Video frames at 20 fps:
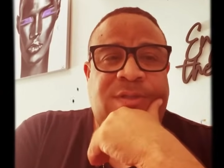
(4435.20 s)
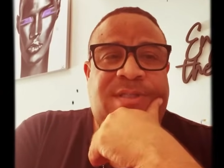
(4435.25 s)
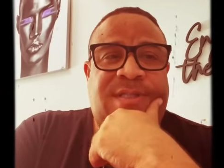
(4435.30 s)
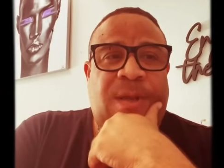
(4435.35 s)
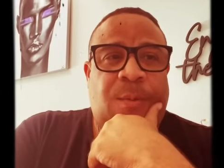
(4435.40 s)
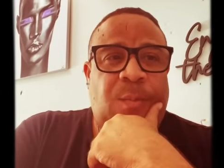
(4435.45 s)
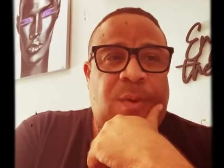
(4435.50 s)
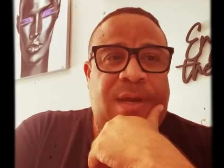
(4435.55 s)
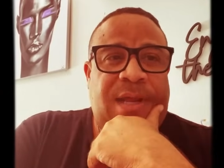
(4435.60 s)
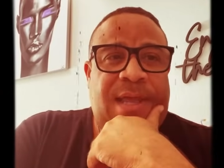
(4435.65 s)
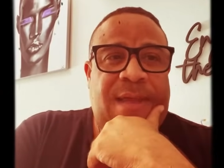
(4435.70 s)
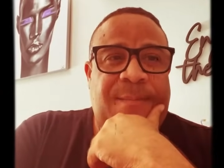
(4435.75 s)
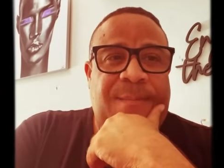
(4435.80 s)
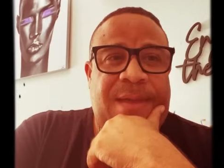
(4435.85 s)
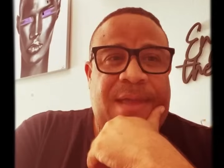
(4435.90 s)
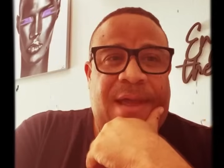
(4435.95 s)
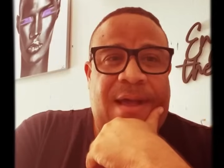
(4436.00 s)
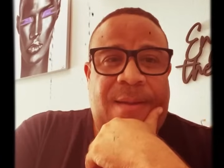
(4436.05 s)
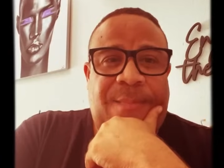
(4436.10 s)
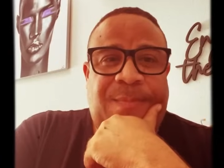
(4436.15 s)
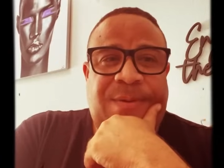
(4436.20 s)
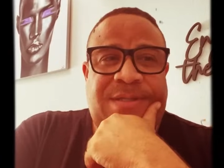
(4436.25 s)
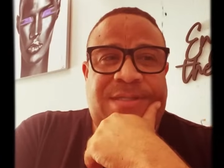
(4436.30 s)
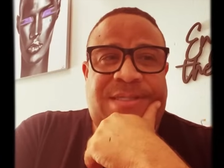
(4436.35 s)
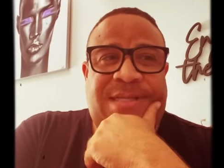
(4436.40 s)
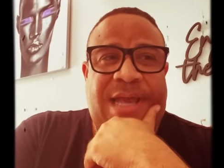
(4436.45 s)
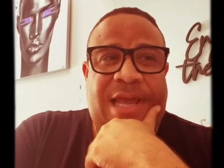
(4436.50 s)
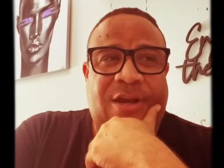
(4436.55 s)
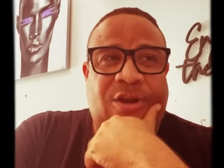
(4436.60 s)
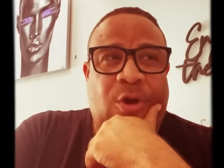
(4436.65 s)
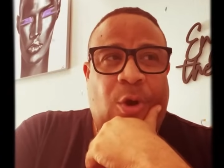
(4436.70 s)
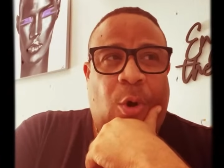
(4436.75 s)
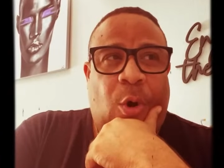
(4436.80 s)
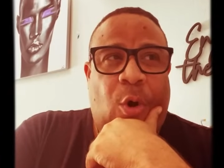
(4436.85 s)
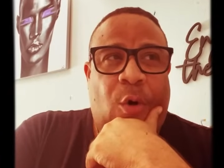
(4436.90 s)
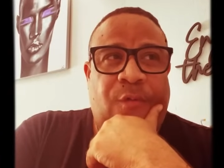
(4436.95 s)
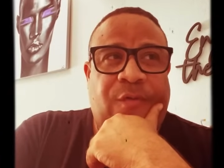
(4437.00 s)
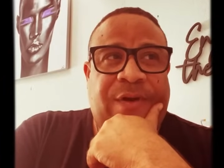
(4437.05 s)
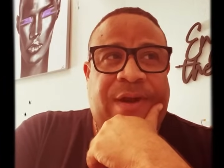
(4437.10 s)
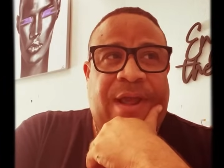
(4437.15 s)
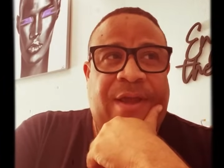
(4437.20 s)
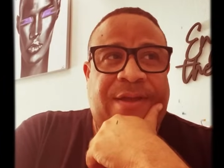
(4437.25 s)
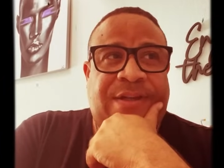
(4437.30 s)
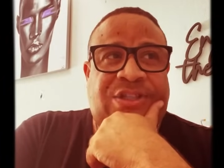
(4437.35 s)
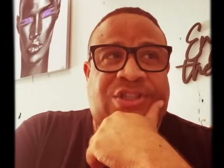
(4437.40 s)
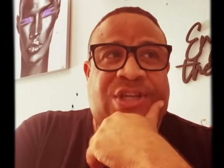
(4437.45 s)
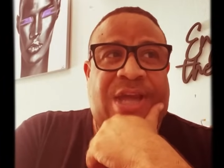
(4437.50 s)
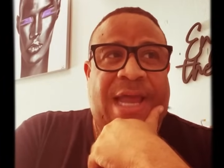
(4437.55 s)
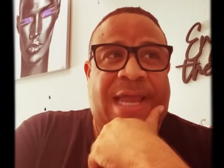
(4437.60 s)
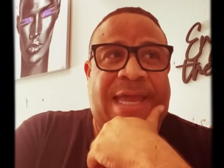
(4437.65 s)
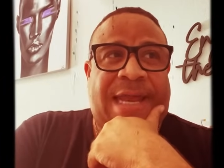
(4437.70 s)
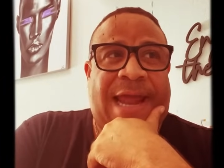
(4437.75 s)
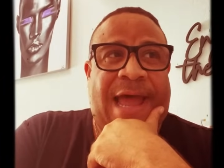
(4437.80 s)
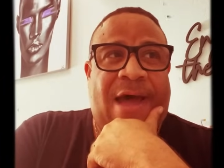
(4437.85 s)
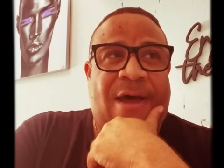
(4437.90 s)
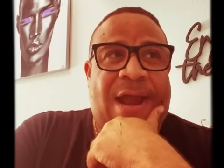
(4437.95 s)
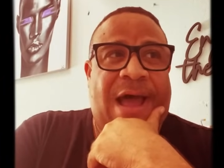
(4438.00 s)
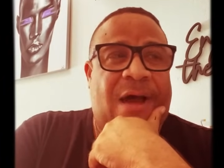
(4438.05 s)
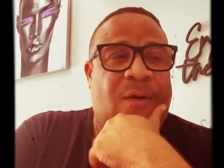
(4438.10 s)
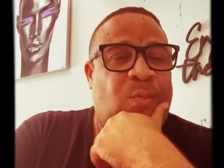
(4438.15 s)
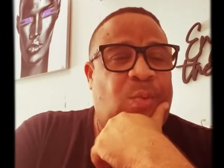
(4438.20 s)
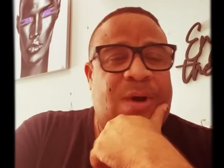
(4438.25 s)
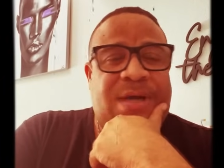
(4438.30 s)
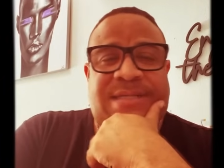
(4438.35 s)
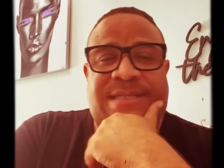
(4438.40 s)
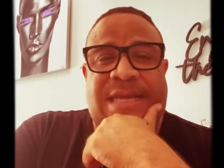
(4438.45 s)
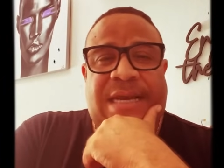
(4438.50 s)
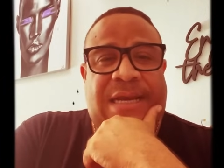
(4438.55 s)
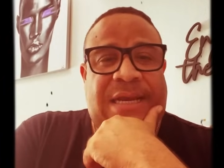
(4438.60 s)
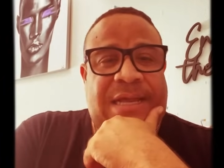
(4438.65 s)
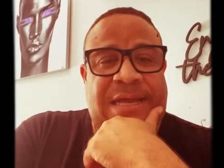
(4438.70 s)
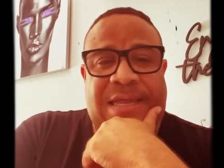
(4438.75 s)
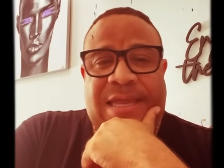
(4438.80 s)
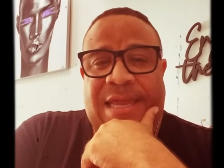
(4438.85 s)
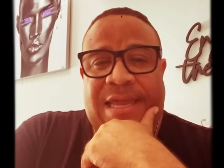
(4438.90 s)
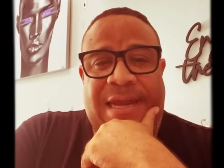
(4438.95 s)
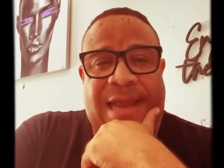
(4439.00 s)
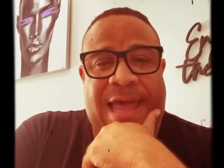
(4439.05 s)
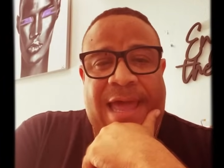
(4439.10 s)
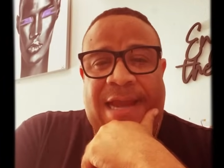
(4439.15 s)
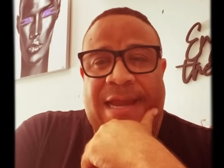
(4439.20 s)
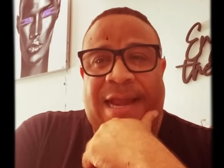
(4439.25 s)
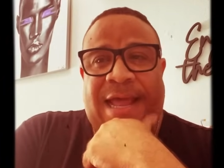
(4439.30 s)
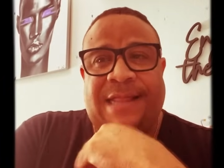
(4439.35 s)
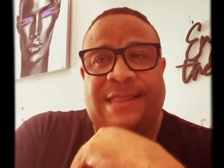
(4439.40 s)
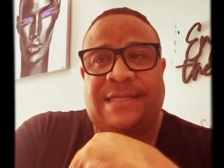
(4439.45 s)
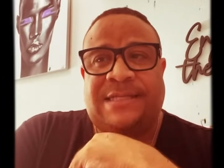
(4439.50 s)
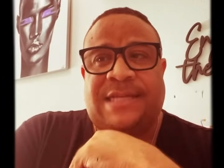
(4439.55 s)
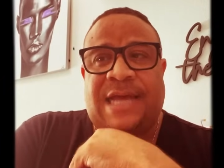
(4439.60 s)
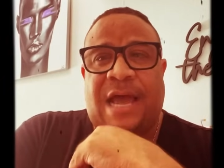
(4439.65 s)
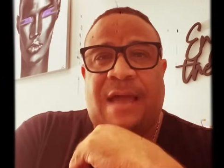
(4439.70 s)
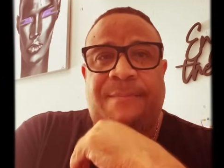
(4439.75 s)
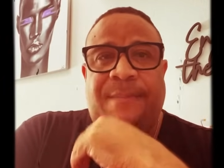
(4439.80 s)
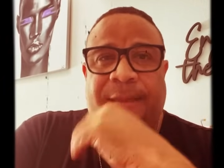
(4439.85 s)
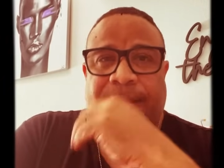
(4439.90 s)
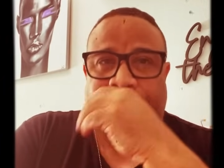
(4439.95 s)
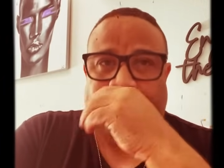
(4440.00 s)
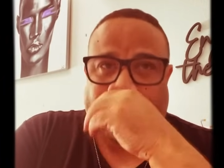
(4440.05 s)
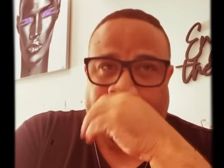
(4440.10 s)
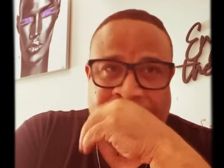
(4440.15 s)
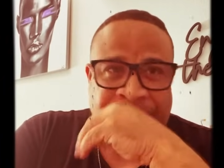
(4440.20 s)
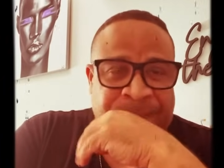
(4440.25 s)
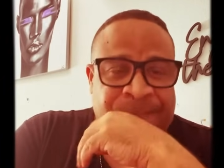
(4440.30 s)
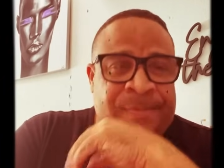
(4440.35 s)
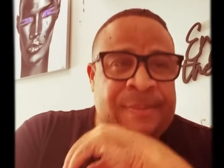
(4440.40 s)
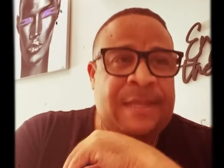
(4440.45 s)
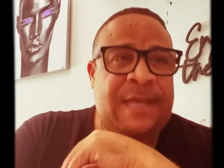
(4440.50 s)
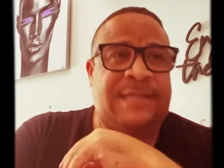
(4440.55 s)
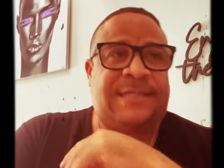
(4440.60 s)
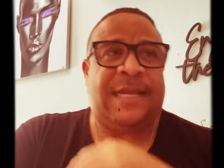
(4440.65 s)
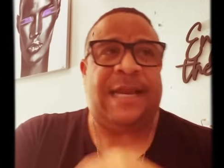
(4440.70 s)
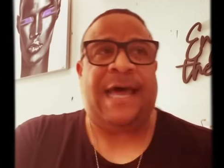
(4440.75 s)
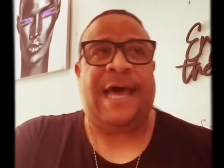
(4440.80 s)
when someone hit me up and said, go over there and check it out, I wasn't looking at it at the time because there's